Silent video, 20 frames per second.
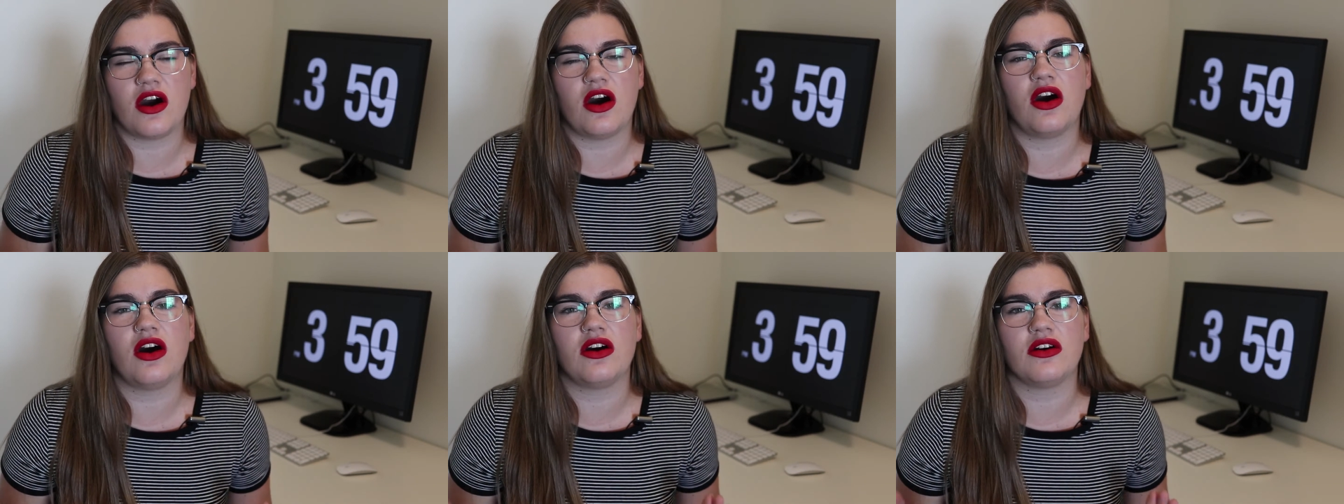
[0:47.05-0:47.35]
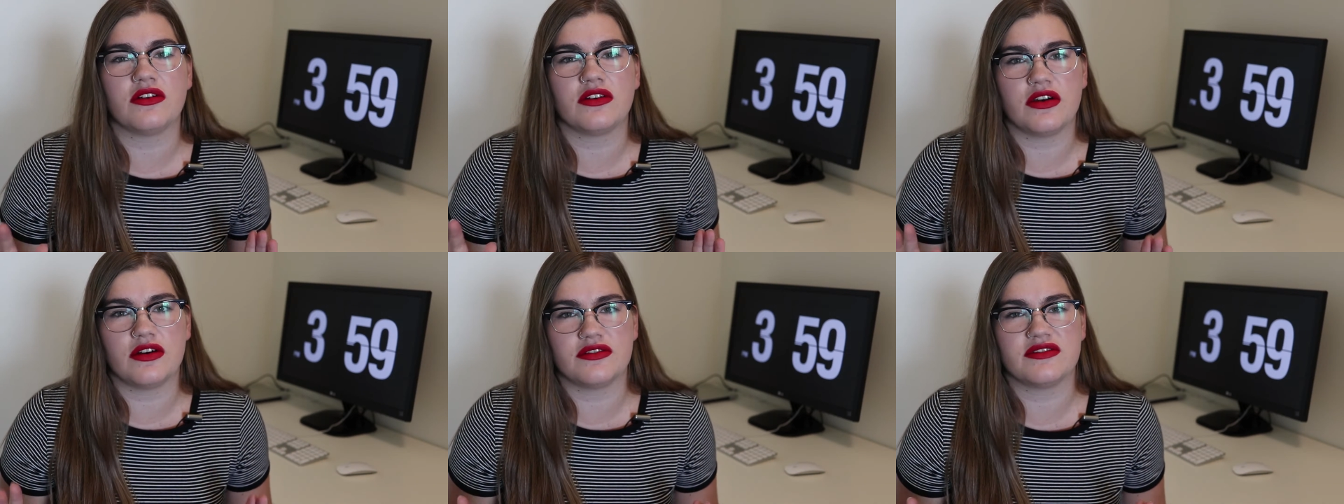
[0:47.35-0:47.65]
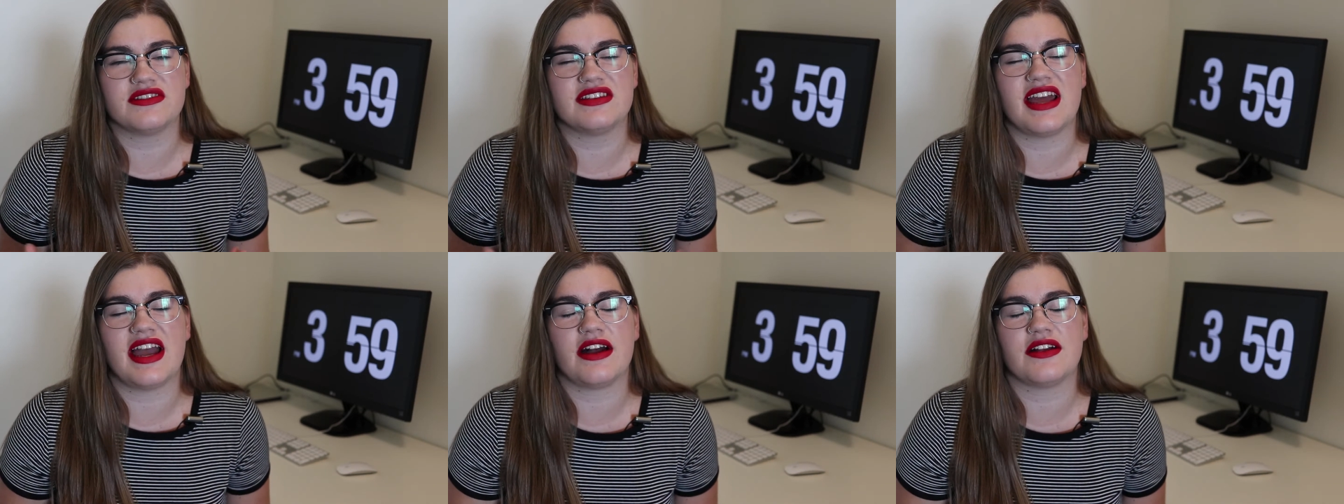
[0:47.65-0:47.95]
all
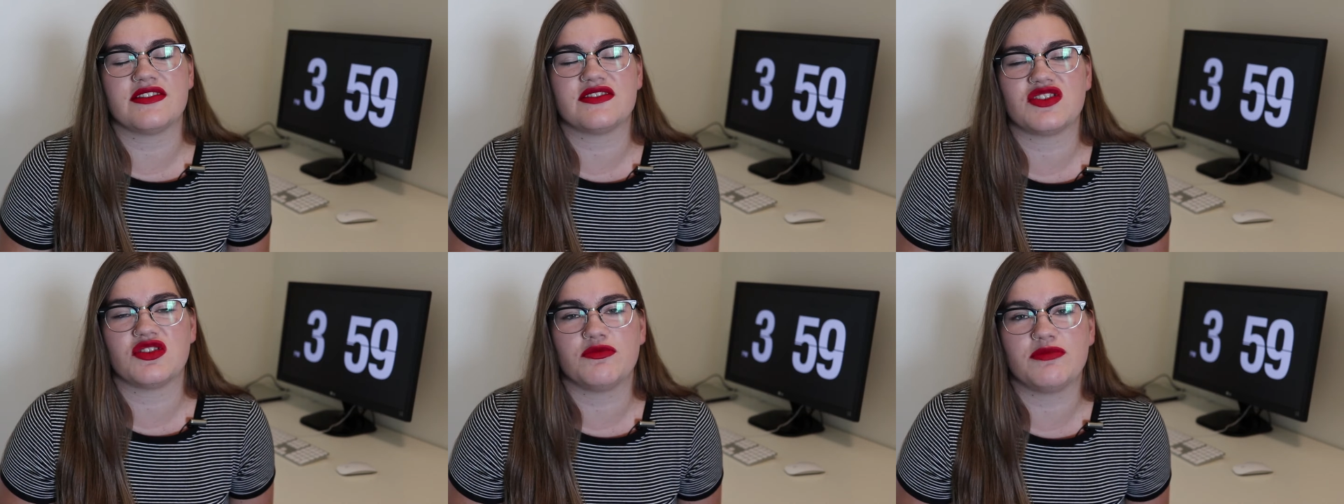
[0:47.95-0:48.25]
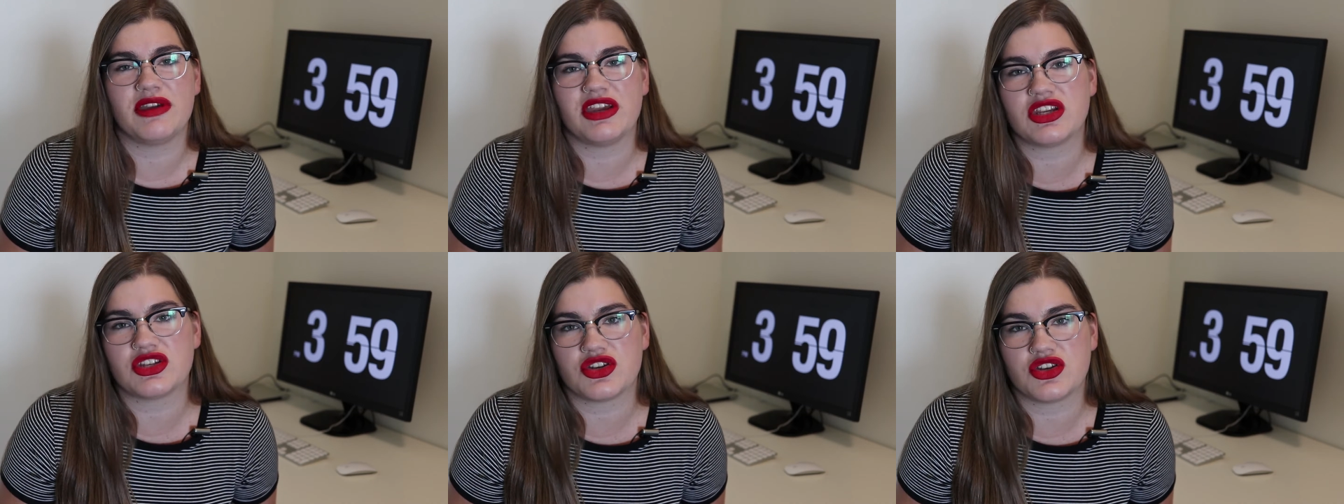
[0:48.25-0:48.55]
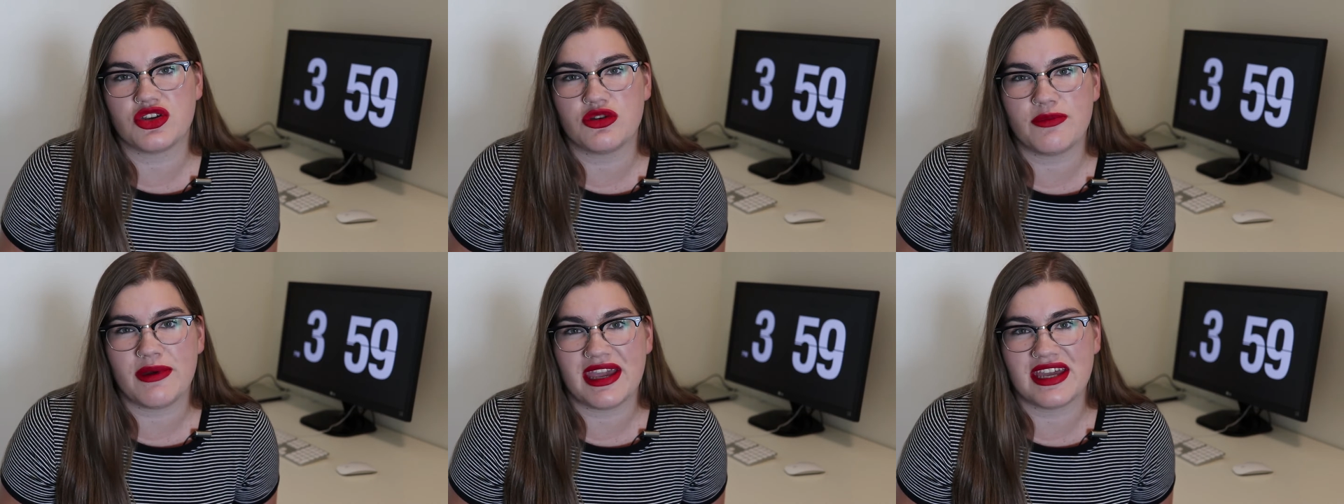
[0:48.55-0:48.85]
goes down, so make
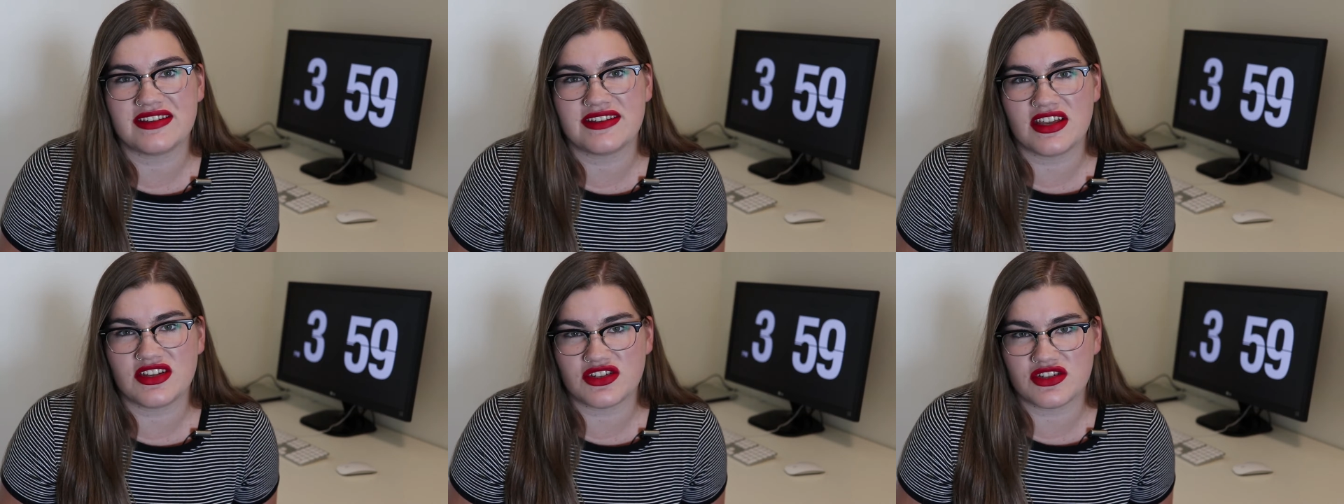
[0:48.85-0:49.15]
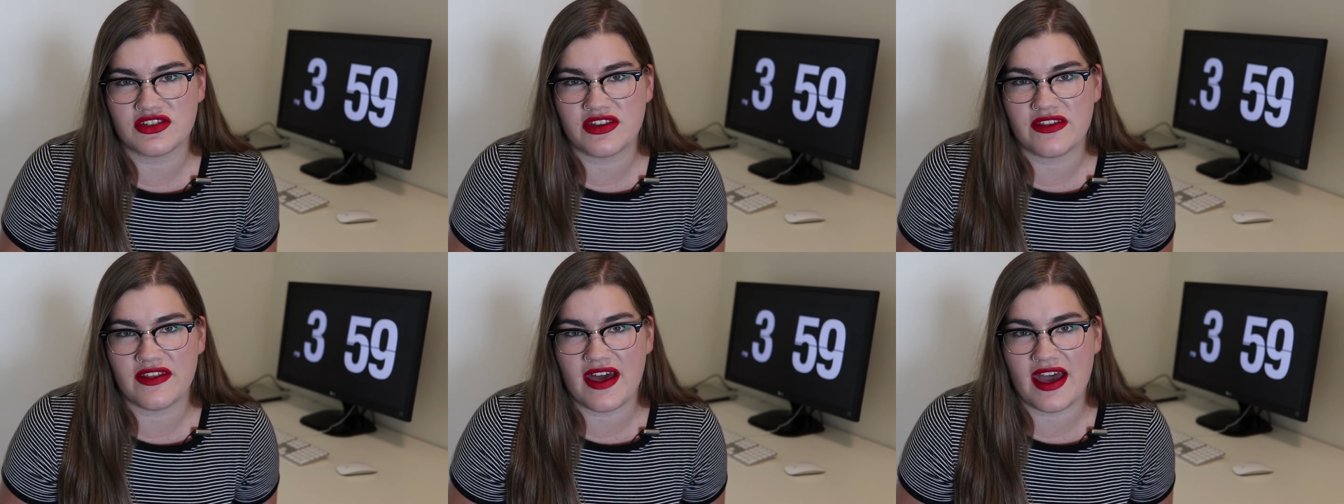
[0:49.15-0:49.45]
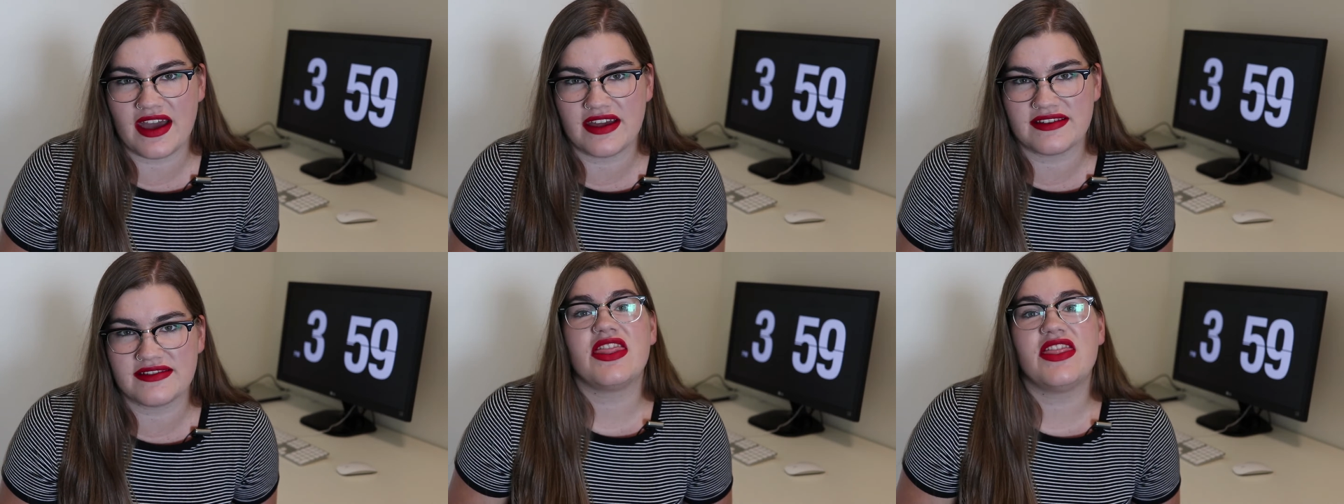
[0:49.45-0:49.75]
sure you pay attention to that.